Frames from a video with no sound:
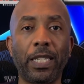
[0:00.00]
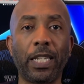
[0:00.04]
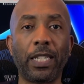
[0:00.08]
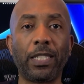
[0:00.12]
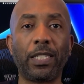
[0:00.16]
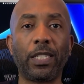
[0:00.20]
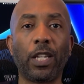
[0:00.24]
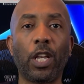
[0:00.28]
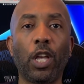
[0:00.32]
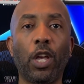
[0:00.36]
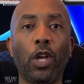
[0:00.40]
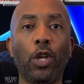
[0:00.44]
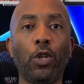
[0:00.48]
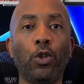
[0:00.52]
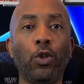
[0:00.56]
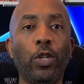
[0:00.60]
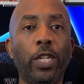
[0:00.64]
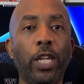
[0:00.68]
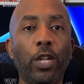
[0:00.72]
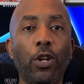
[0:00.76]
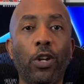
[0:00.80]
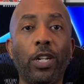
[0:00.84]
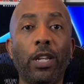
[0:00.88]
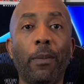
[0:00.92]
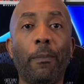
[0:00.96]
is you
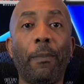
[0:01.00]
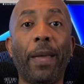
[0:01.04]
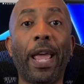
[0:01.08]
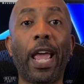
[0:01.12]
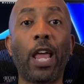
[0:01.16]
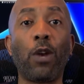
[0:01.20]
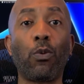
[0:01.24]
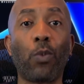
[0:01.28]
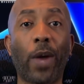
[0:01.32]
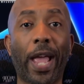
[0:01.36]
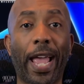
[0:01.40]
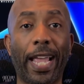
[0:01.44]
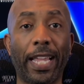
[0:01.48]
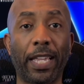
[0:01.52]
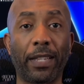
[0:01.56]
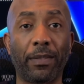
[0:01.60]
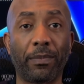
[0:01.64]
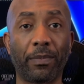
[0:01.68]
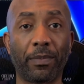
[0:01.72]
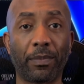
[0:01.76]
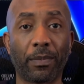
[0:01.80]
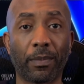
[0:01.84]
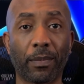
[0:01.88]
get on the bandwagon